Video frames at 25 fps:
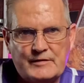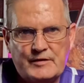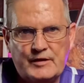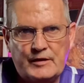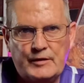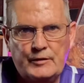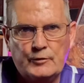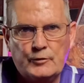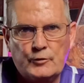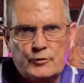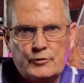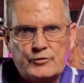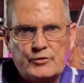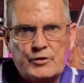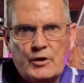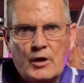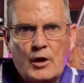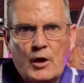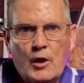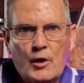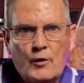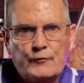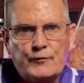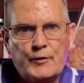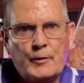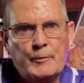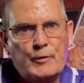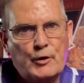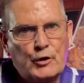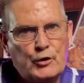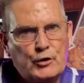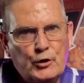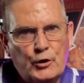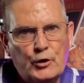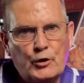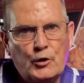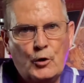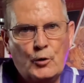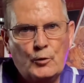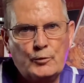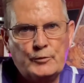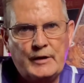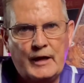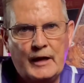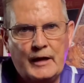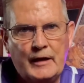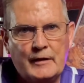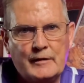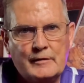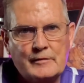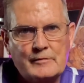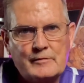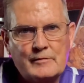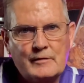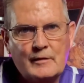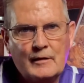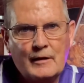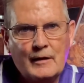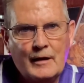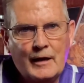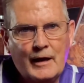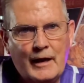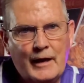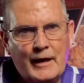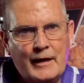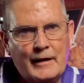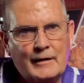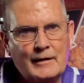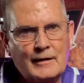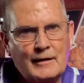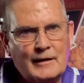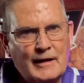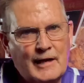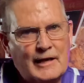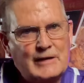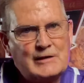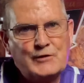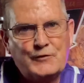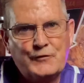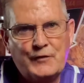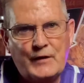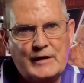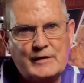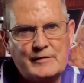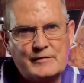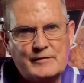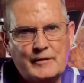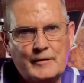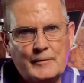seals from the good old days. And let's face